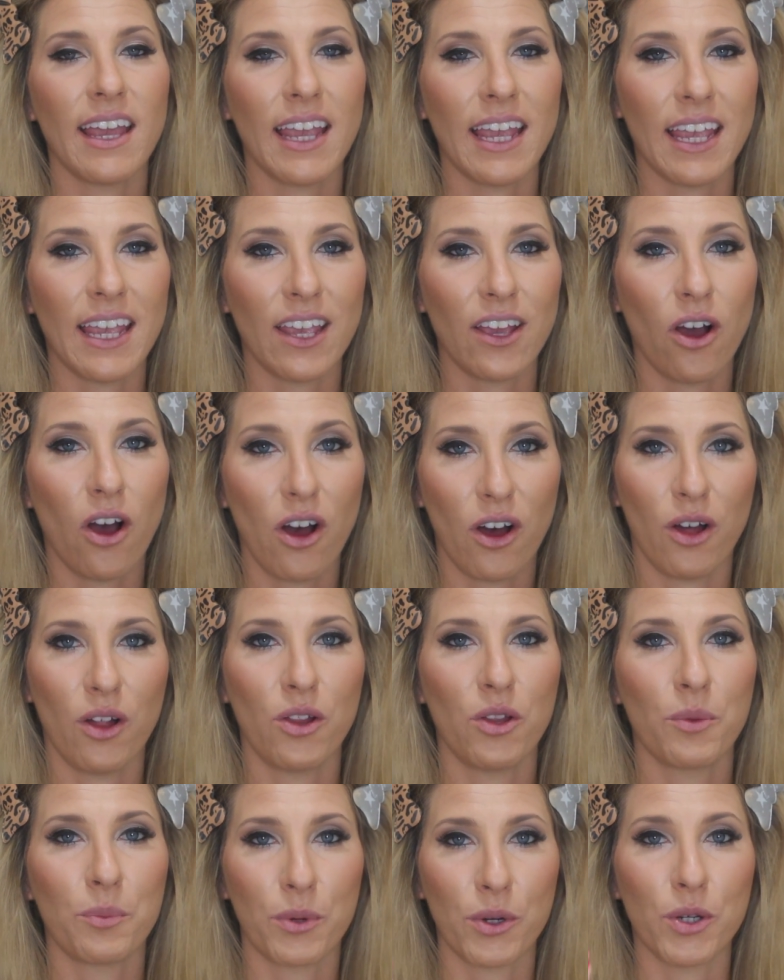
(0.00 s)
a
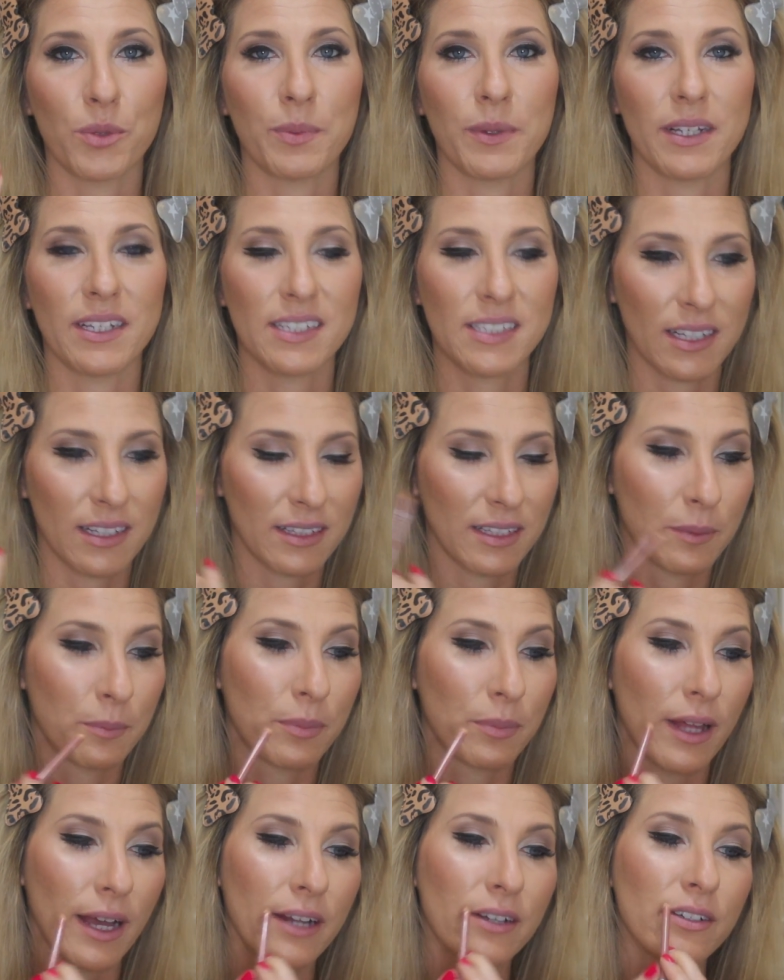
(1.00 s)
all-purpose
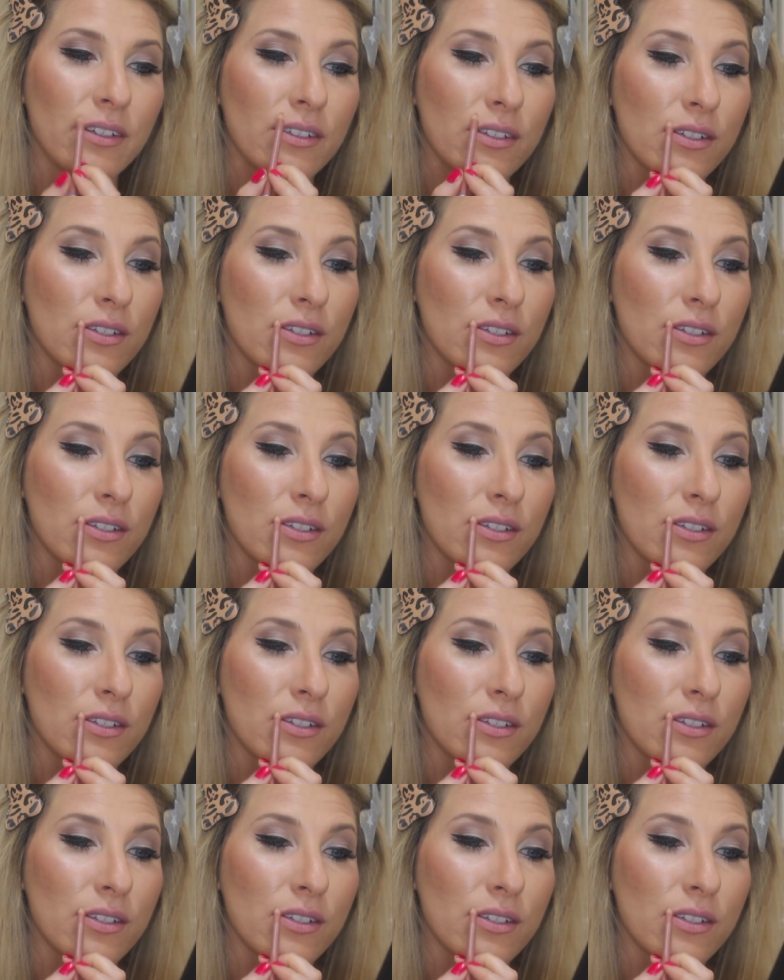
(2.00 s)
lip liner.